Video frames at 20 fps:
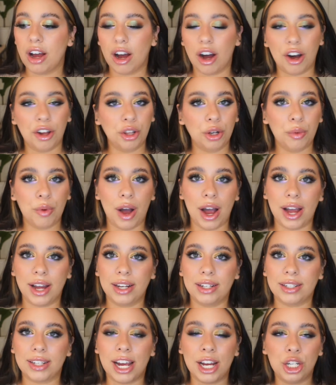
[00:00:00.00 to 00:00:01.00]

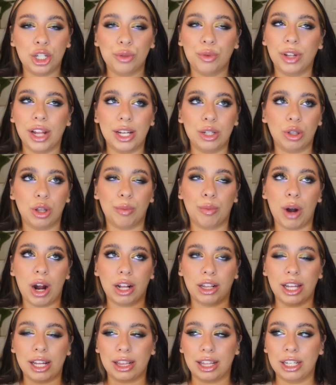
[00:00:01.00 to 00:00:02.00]
Otherwise, I do realize with a
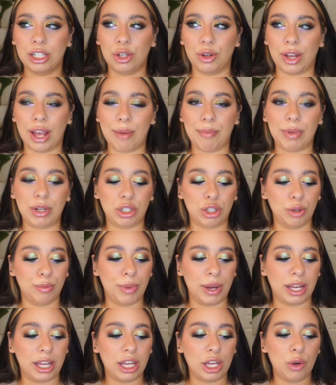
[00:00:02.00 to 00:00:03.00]
product like this, you can't be too
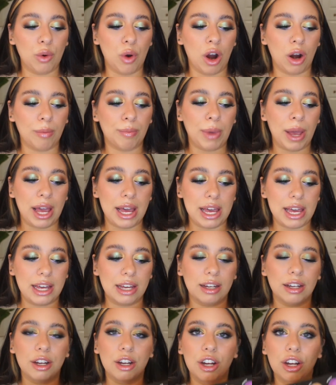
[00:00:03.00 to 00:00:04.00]
picky. You are
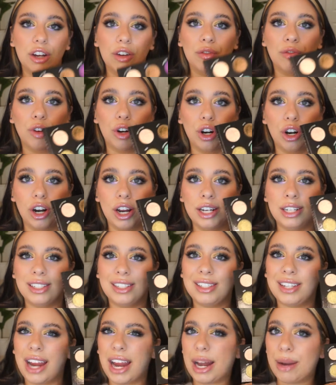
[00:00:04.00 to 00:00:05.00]
paying for
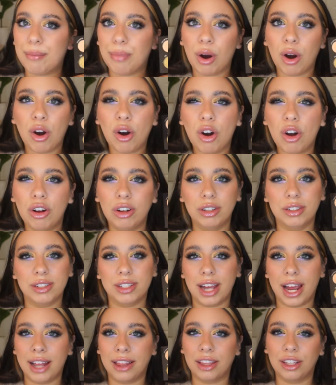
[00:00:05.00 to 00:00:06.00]
insane pearls
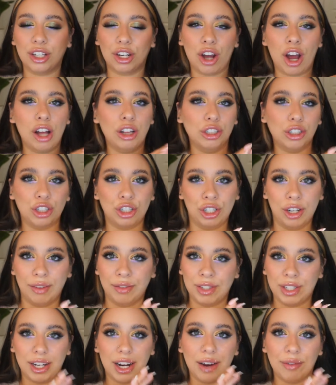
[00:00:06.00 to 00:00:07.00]
and the color
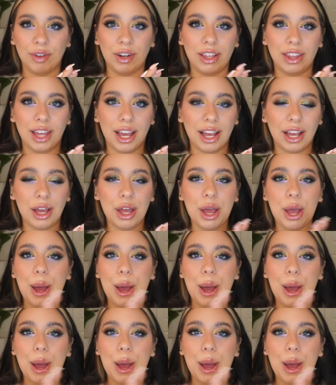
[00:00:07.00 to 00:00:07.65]
shifts and everything.